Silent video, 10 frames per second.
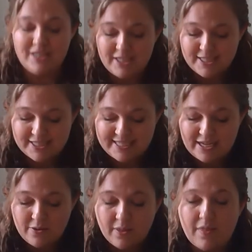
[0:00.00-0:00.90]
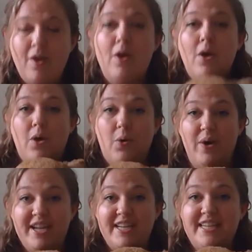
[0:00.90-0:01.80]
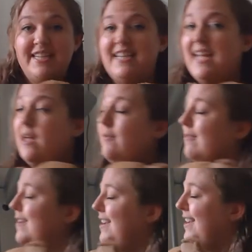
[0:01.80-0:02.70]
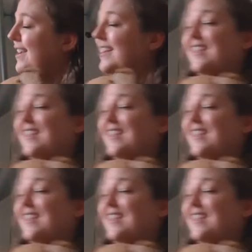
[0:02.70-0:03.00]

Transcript: to the south, wind and rain